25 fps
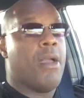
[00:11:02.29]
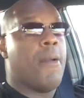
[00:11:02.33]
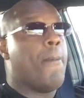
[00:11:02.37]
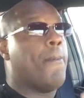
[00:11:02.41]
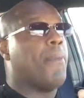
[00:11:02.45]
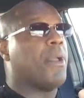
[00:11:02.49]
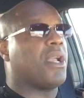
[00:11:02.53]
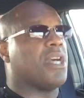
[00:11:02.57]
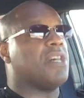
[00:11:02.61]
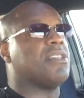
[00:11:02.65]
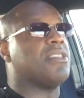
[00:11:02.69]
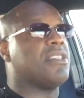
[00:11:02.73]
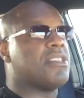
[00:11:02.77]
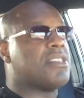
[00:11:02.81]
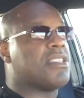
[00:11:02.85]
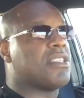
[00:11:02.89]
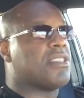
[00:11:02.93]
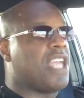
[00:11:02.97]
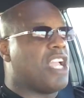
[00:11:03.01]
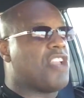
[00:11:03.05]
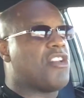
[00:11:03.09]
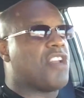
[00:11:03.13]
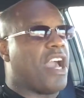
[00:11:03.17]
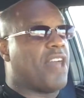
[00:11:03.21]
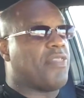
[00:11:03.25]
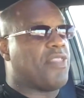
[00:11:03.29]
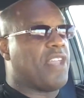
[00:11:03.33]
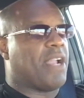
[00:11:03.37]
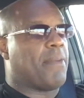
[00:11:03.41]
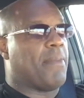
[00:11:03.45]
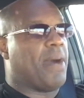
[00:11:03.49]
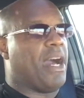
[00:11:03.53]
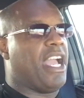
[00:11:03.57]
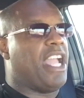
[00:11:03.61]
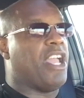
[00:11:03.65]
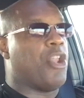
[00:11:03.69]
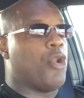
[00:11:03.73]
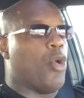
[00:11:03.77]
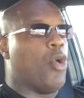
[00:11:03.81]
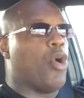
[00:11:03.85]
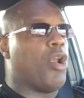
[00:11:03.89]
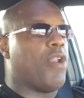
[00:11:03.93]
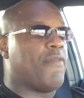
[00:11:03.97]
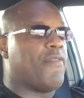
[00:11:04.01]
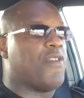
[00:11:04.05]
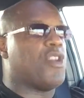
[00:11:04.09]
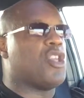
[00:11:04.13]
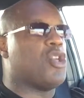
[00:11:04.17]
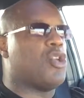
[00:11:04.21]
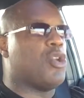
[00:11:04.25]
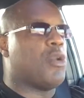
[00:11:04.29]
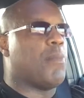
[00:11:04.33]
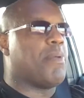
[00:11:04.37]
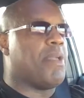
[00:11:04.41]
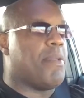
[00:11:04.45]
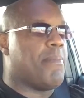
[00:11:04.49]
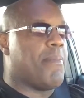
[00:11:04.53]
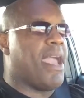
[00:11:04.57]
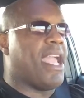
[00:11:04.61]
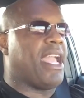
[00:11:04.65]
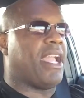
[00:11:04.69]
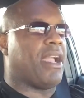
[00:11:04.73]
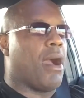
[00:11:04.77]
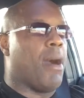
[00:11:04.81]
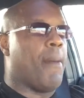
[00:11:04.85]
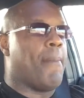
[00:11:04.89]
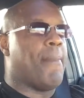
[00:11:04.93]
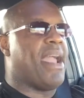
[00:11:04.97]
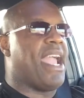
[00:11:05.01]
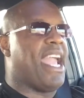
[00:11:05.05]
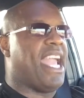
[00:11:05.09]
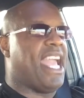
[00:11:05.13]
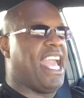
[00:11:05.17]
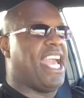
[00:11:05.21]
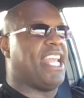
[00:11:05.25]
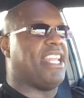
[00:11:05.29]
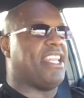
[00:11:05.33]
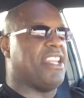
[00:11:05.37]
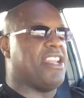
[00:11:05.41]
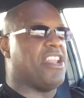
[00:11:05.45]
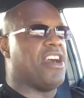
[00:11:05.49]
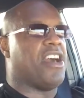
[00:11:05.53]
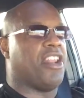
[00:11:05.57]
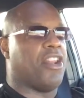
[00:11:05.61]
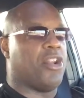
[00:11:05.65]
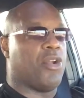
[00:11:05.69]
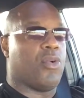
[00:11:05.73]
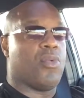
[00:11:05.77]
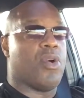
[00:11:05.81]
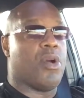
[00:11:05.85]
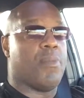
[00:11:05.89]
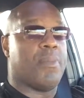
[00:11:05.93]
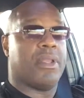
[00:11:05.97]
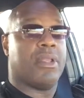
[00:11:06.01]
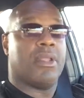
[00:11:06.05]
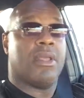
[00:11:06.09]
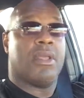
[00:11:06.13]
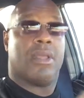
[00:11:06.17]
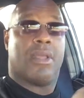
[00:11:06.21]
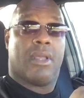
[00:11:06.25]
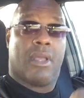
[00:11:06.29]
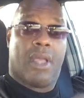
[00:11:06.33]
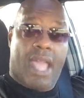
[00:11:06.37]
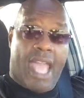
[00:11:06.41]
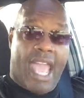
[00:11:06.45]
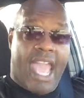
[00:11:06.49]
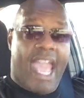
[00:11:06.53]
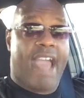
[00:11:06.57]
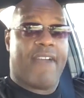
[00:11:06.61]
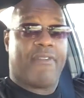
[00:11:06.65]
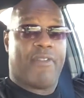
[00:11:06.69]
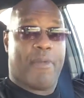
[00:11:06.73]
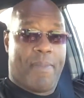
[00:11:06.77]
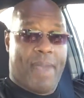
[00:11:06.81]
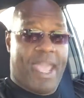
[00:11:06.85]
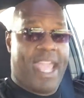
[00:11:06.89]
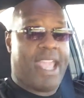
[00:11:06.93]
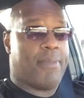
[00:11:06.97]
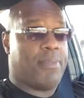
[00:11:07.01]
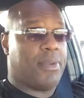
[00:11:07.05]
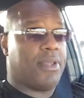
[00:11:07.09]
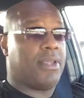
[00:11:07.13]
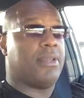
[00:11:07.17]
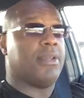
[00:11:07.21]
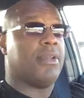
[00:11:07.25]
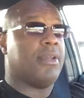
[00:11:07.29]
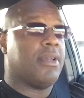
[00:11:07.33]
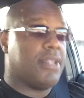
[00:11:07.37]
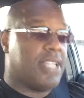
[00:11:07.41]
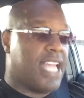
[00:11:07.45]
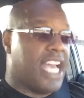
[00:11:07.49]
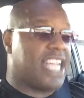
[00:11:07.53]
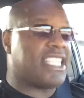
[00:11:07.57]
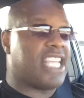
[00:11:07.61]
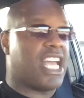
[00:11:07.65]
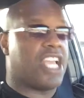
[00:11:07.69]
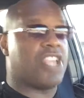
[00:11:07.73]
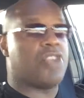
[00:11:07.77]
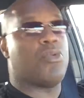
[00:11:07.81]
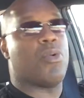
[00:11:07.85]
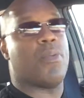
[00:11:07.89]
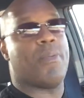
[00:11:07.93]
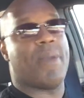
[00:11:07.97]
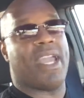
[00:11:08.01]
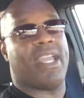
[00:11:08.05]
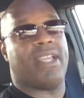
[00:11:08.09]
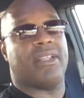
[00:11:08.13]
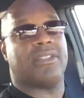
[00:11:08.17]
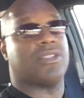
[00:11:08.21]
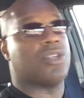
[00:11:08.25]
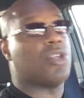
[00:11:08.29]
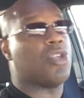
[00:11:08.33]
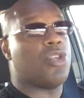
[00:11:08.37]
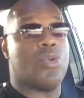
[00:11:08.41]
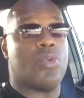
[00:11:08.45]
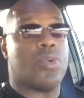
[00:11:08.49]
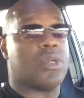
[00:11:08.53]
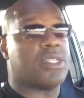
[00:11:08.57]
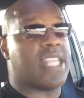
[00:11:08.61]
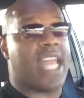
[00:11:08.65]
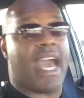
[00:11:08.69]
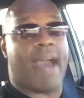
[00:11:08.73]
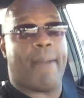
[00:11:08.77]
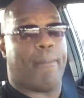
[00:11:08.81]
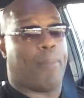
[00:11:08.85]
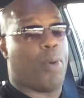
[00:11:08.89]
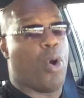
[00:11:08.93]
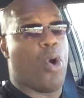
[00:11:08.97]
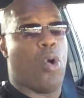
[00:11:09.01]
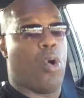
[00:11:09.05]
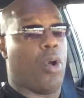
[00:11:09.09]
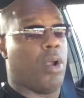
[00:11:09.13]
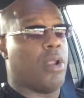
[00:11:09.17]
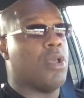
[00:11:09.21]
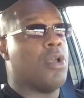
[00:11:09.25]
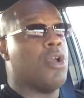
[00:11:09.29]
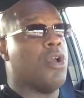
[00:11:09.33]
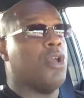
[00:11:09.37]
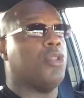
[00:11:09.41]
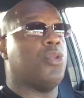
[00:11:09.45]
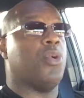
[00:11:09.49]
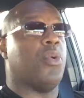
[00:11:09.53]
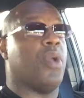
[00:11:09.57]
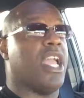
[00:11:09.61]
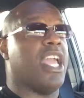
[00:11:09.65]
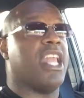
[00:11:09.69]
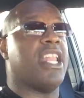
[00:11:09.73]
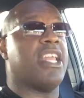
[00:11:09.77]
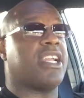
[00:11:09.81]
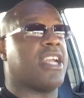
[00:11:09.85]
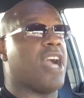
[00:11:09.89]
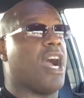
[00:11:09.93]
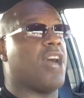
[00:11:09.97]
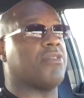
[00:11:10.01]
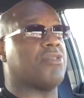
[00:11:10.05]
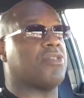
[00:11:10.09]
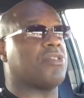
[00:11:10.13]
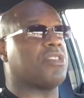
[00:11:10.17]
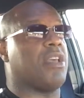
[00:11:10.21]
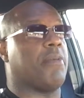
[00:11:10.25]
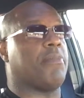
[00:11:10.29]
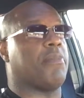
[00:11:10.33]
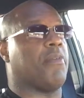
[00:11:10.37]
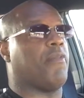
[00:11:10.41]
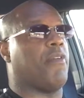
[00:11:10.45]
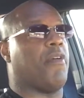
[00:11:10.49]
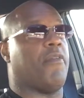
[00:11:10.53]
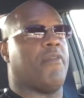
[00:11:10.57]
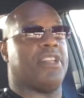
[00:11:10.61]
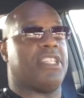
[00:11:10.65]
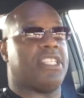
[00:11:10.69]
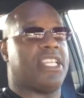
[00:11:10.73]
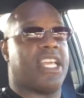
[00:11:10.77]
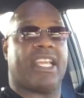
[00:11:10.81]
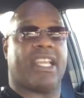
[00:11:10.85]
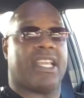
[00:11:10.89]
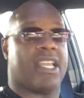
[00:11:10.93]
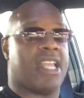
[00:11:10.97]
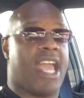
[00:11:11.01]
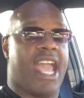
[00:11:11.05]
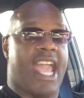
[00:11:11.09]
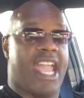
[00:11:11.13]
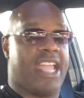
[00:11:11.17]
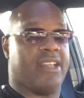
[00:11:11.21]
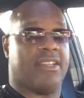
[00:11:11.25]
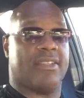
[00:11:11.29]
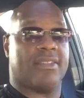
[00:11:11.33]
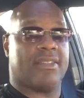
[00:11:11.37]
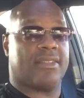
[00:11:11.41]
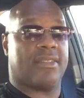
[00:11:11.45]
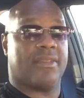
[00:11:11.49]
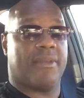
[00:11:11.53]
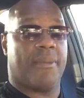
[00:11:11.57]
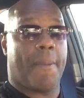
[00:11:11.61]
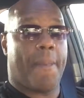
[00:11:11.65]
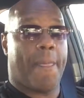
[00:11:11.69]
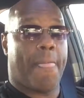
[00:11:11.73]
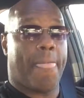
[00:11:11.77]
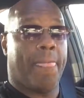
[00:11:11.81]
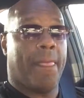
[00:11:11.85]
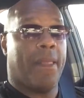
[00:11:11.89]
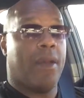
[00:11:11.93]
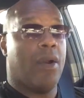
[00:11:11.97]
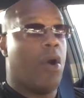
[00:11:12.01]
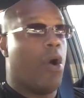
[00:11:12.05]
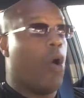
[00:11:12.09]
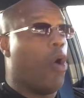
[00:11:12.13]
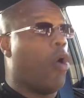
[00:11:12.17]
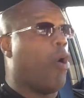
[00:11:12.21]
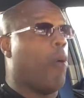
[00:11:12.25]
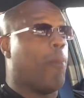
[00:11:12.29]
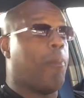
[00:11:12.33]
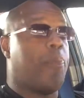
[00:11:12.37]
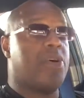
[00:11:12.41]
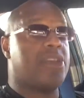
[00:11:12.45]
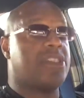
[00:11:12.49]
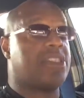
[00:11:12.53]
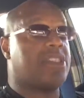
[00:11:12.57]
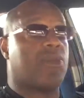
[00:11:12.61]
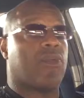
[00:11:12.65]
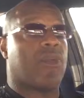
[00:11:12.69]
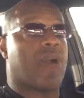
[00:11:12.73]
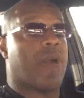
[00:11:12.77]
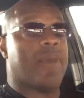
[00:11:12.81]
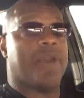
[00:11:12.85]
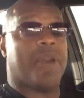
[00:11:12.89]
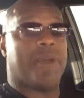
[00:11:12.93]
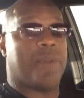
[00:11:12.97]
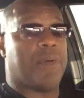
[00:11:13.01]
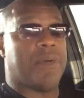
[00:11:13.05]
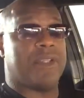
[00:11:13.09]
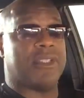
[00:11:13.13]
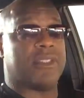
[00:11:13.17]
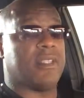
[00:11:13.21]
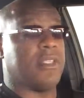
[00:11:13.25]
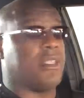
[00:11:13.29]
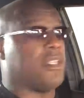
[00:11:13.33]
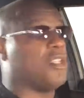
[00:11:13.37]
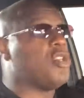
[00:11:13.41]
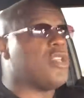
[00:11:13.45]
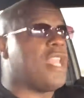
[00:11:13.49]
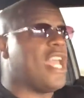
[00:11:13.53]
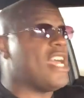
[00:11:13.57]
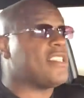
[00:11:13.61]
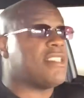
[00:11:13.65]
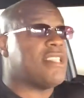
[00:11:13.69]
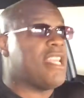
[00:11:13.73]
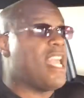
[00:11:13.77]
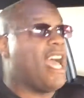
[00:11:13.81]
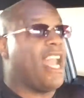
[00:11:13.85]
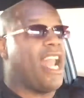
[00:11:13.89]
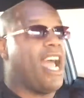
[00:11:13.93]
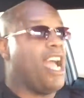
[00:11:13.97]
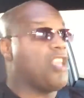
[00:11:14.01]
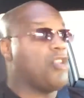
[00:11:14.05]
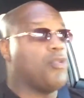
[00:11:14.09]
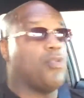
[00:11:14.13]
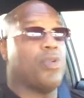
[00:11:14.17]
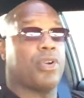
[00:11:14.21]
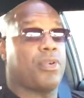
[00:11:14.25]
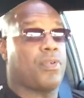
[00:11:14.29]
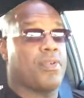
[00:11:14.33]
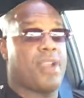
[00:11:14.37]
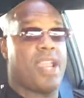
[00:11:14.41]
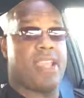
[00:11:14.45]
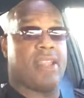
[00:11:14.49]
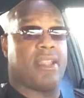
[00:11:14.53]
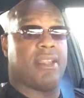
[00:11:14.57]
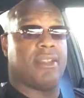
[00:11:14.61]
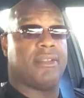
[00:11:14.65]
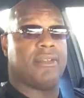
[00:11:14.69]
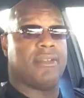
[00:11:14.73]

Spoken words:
Because this is the thing you gotta think about. In order for you to be made, a man had to nut in a woman, have a baby. That's how you were made. So you was not born through any contraceptive of a dick in the anus or pussy rubbing a pussy. That's not how you were created.